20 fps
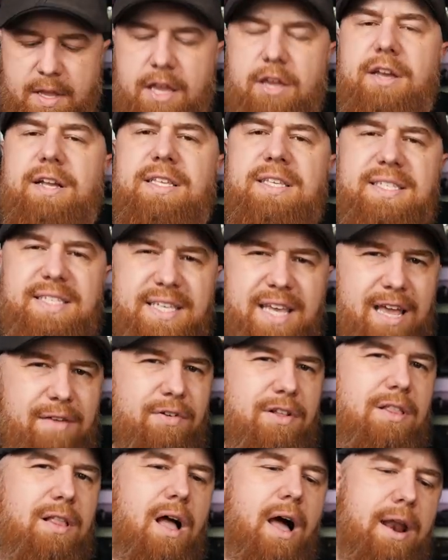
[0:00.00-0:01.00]
Now you can save a
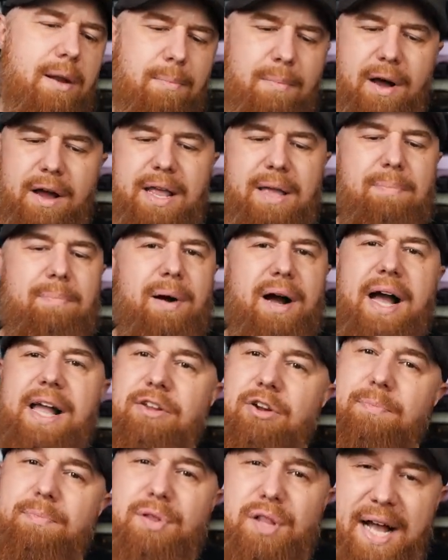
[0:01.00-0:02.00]
lot of money buying
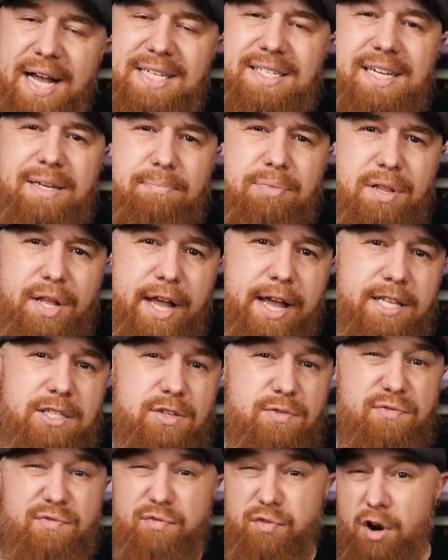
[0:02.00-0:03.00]
your plastic
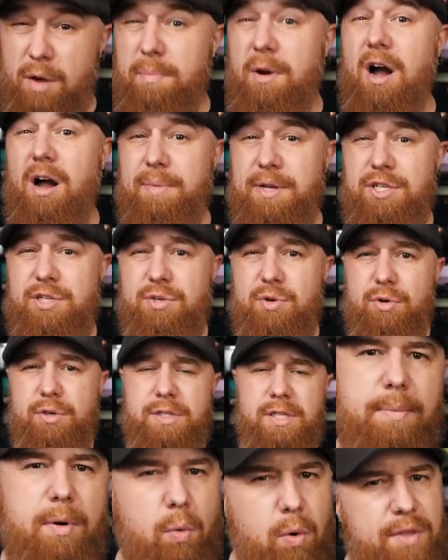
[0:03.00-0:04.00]
plants from hobby
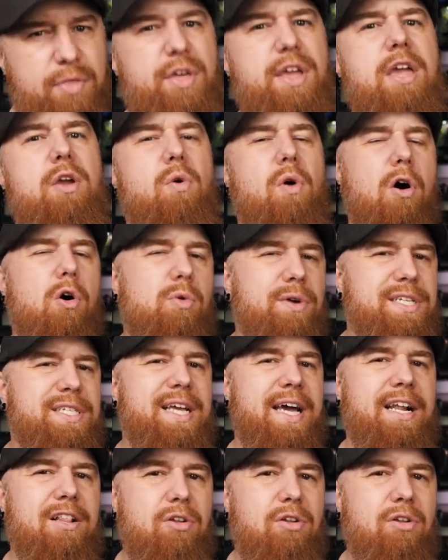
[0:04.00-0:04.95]
stores, but one thing you always gotta